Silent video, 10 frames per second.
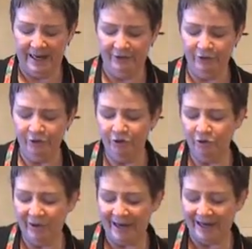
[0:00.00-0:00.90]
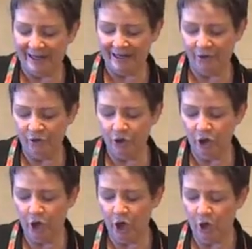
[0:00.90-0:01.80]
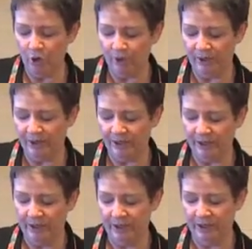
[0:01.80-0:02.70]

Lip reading: and your grain coated